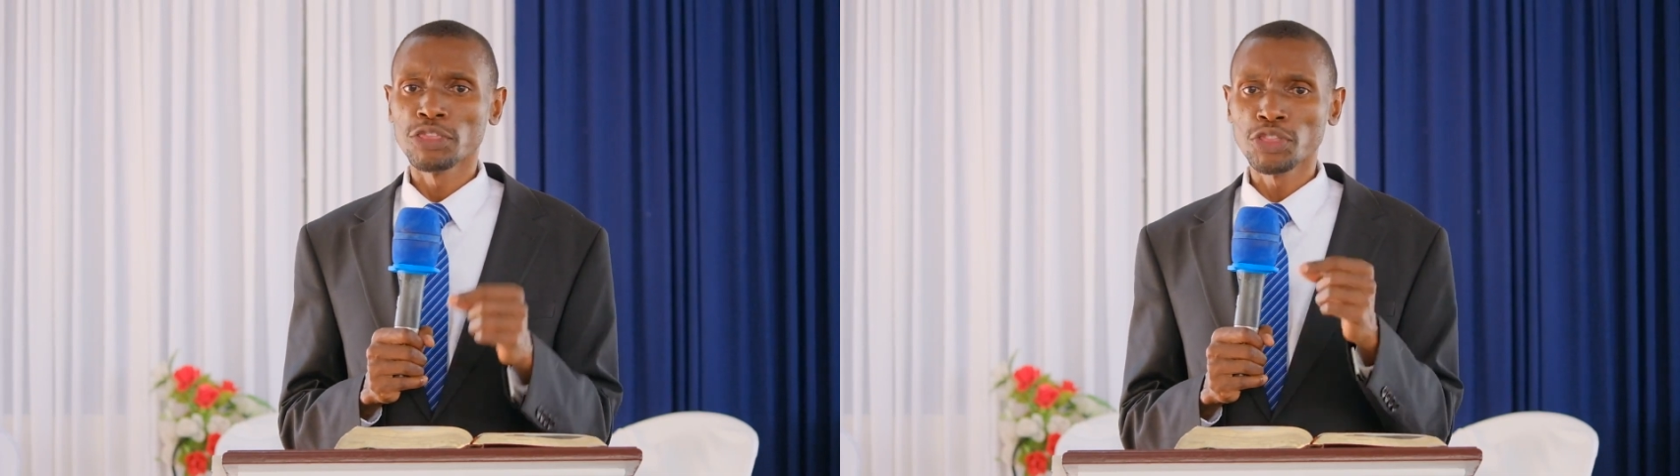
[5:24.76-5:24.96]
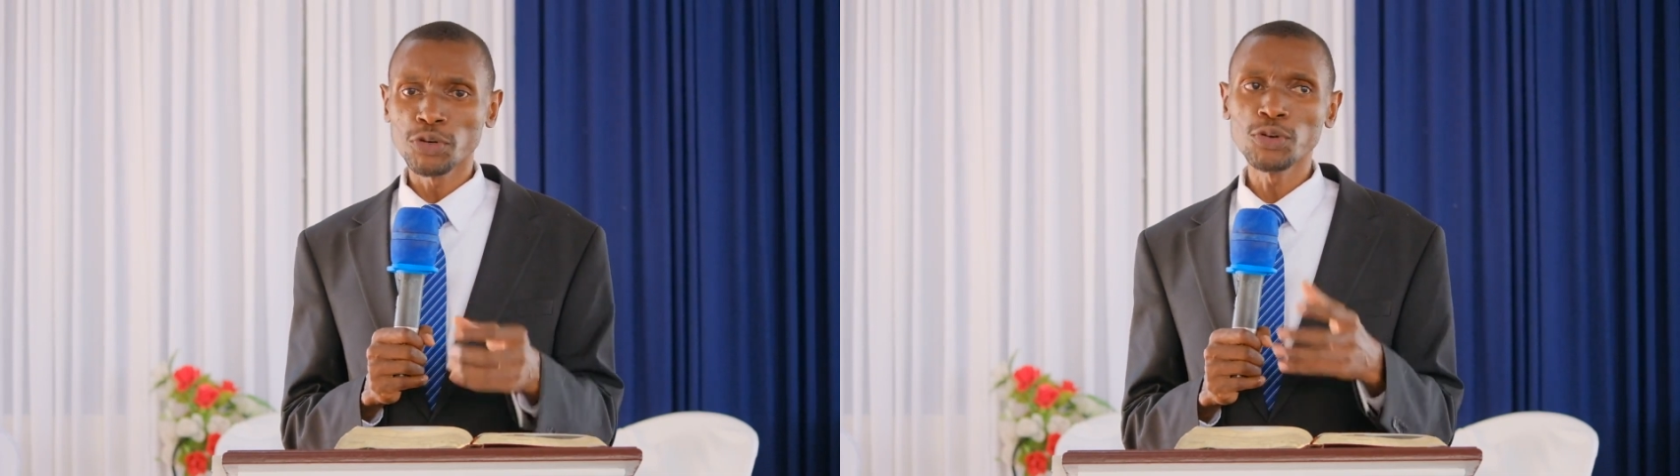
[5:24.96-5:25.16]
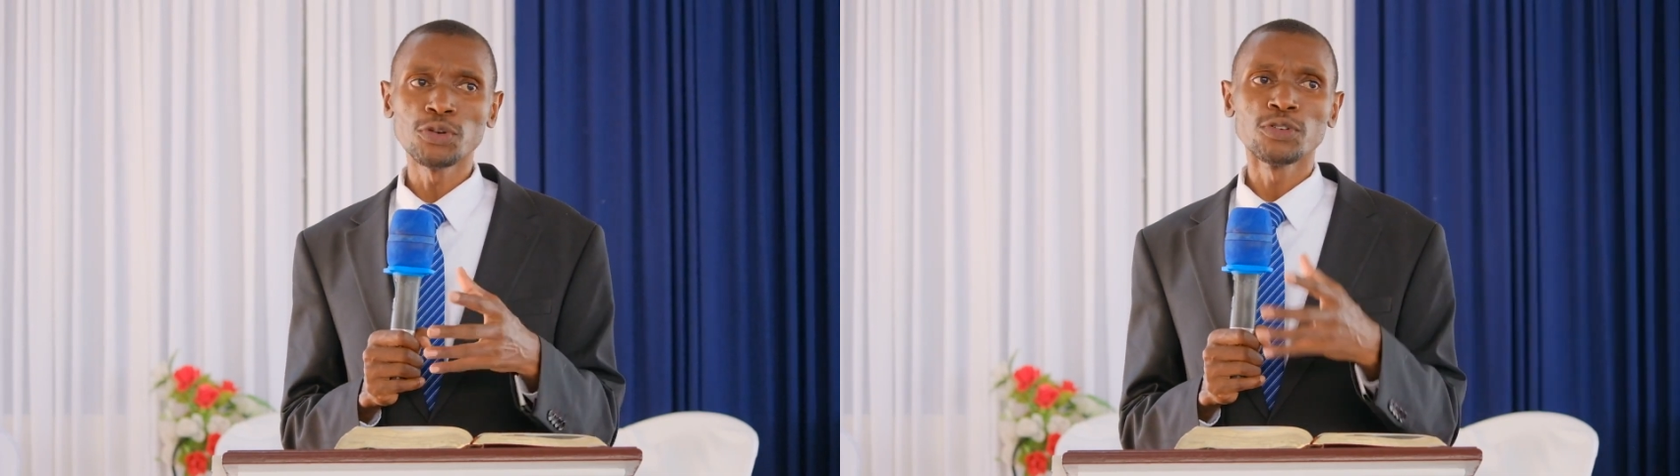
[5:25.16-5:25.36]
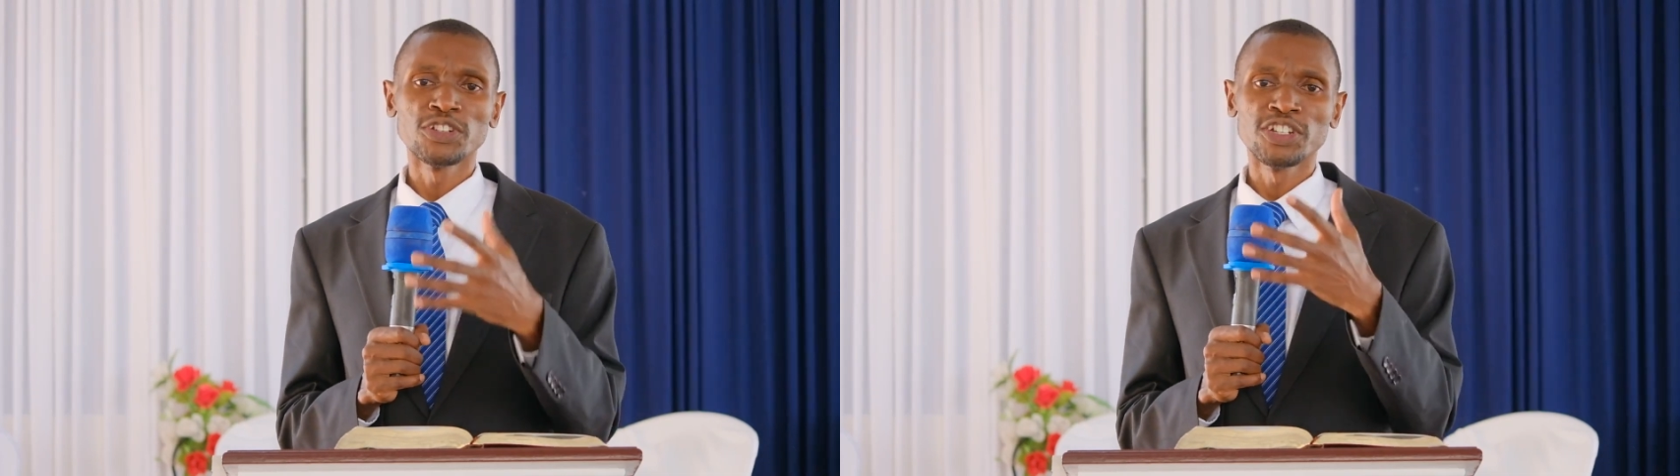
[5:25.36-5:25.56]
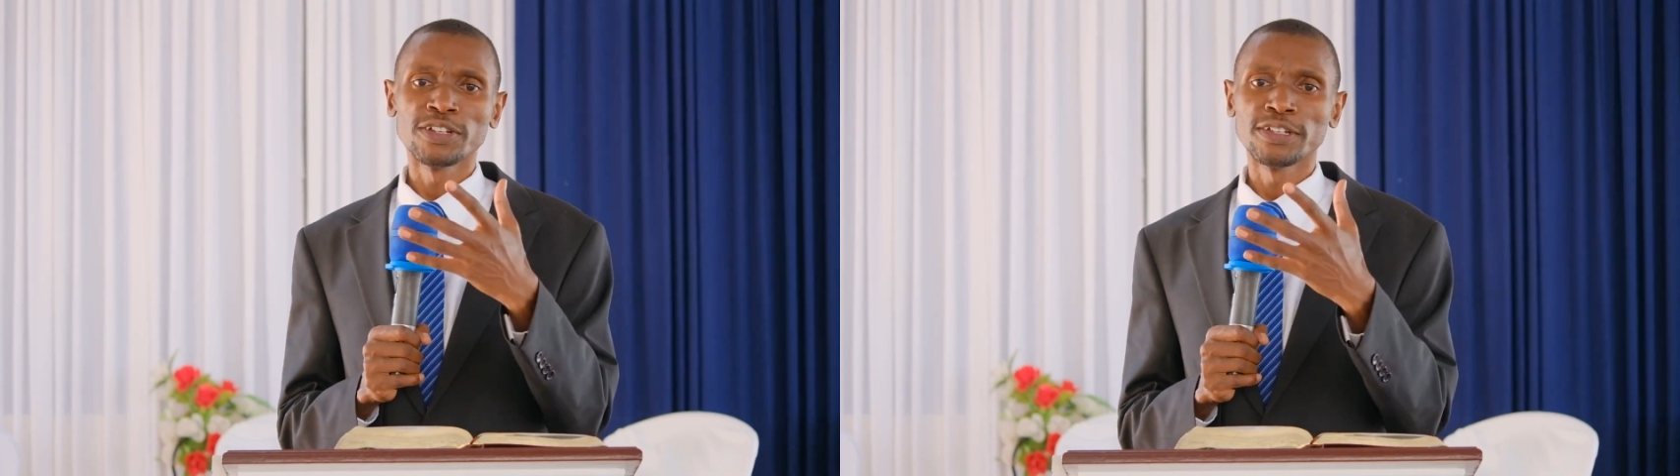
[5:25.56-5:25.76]
through
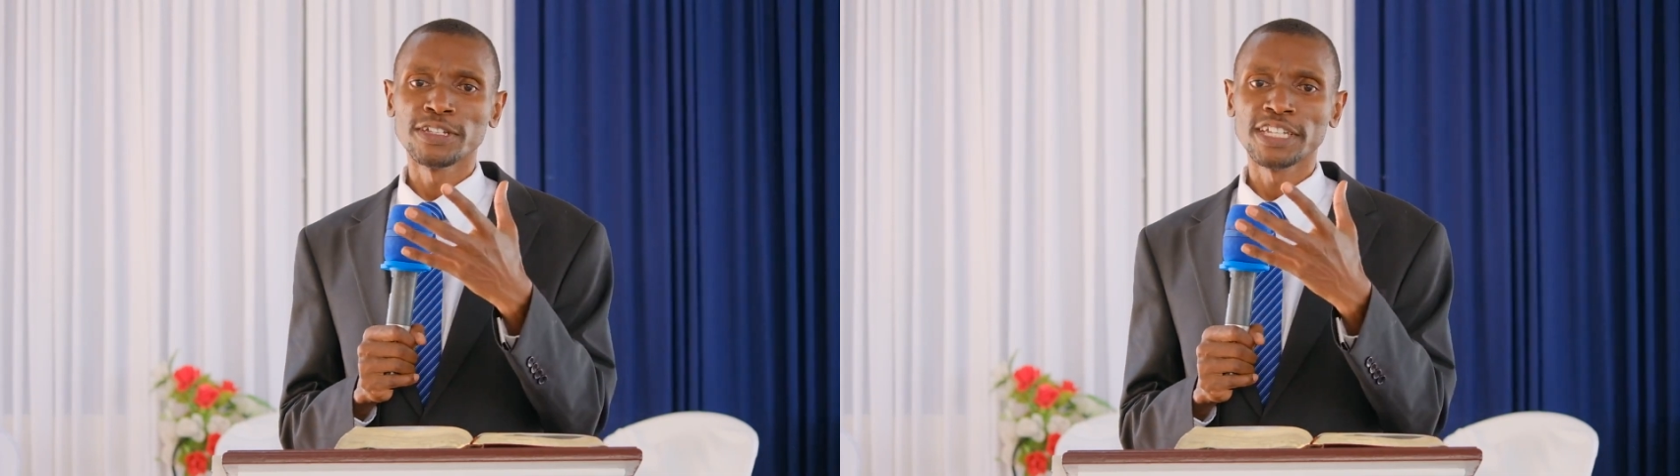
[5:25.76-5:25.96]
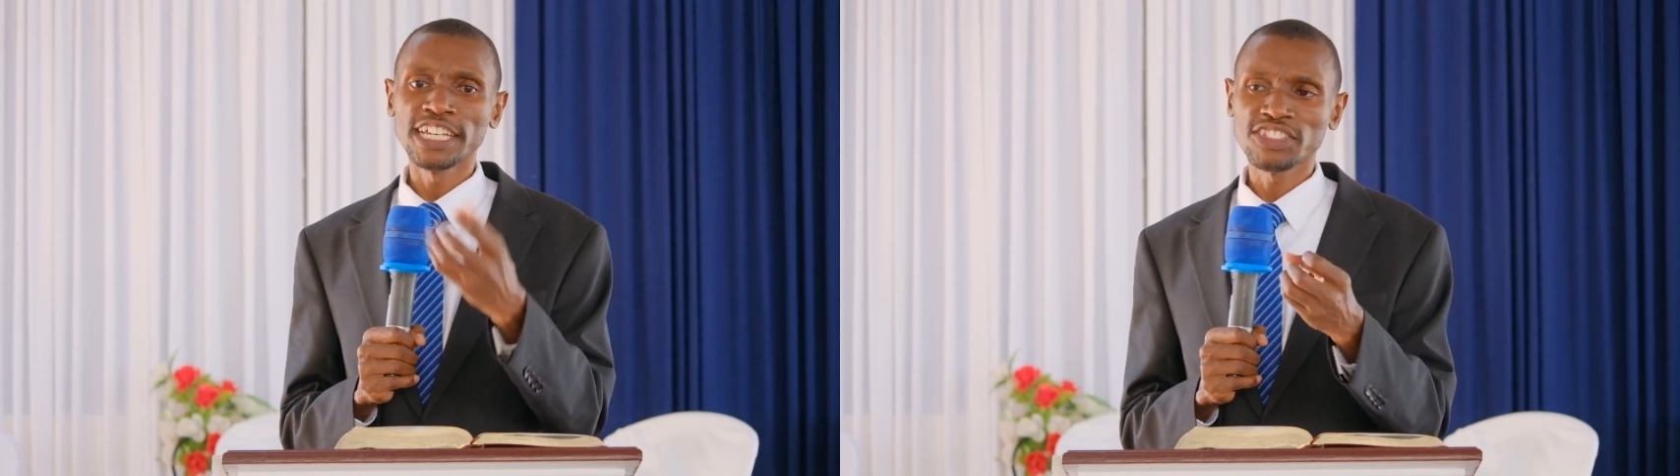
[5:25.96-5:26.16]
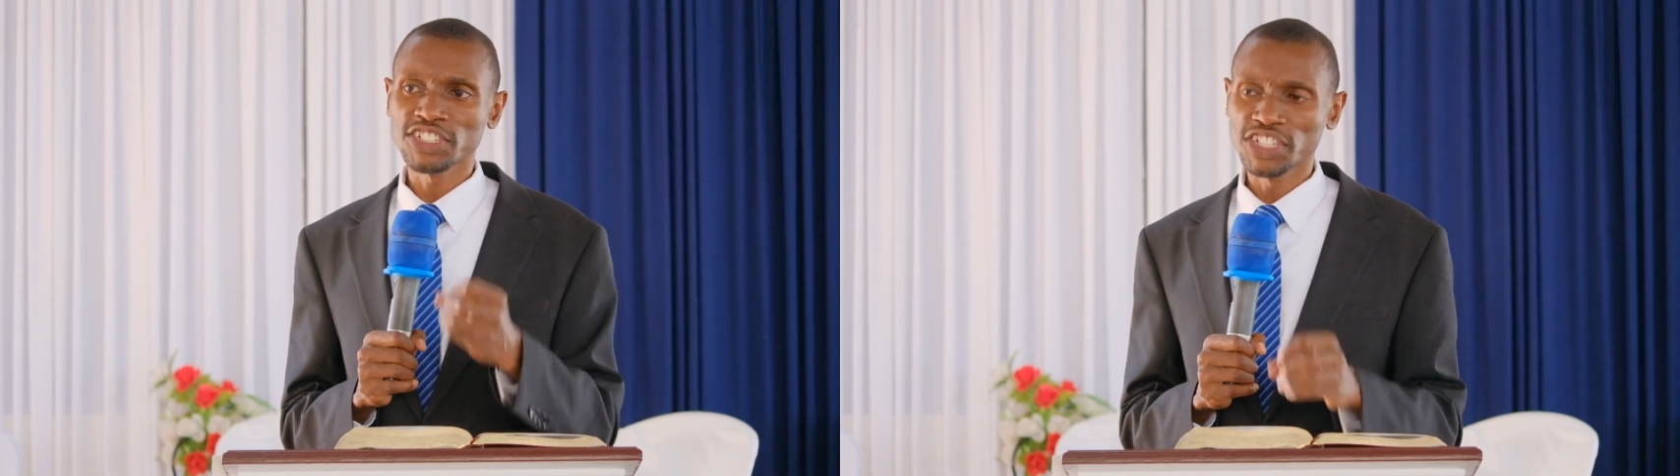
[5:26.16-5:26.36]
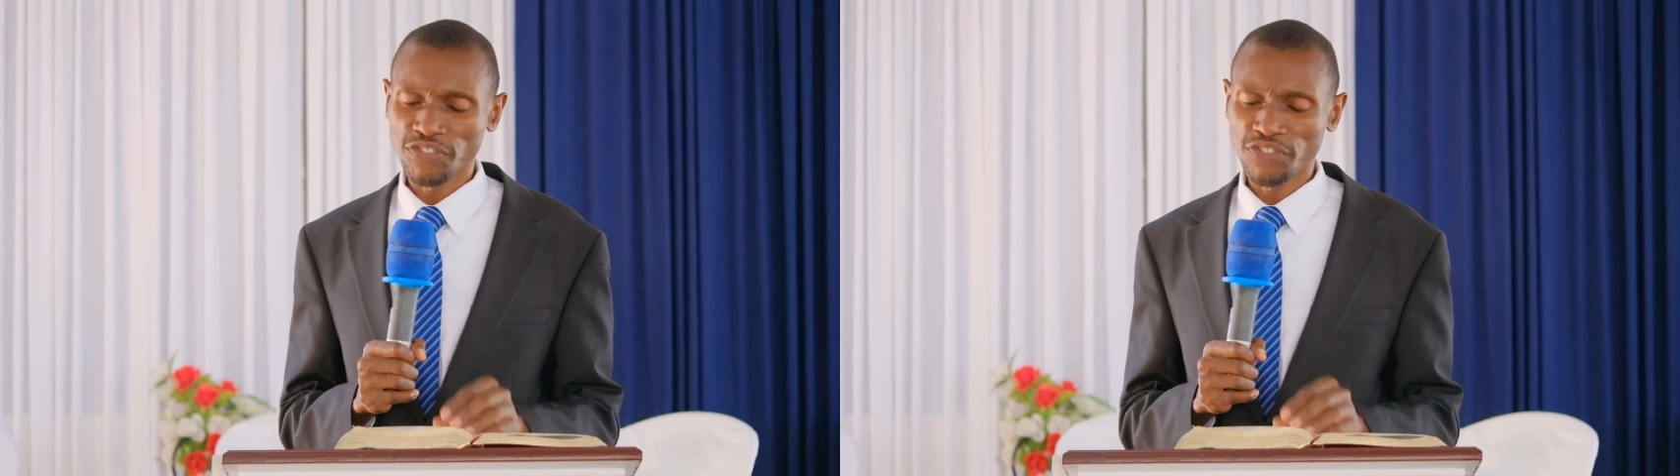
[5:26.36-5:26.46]
its